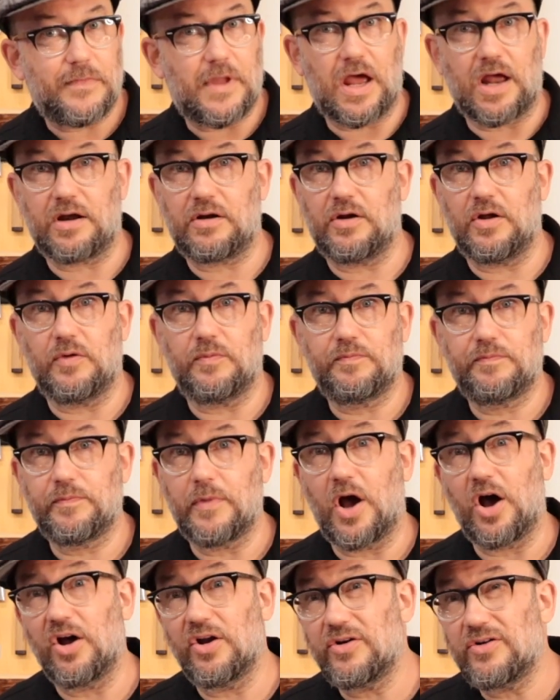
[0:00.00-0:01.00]
I don't know,
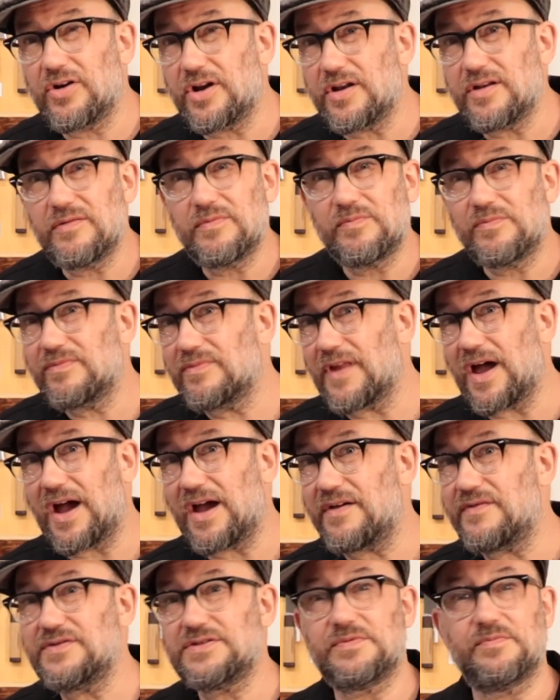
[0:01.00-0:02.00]
100
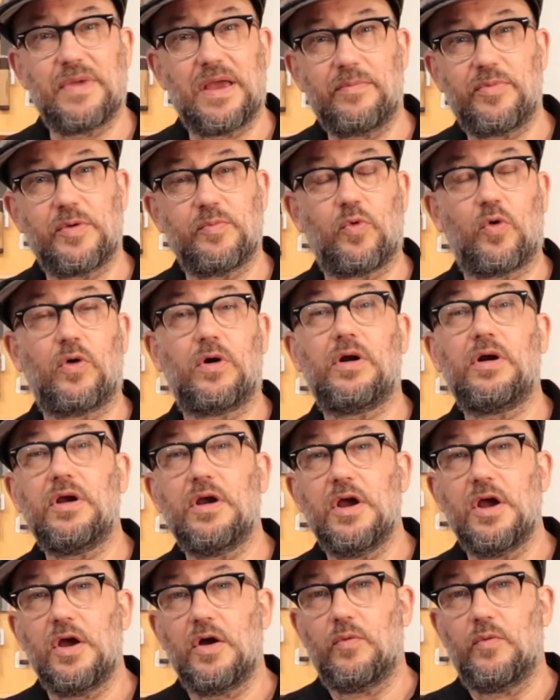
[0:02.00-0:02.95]
knives, maybe more.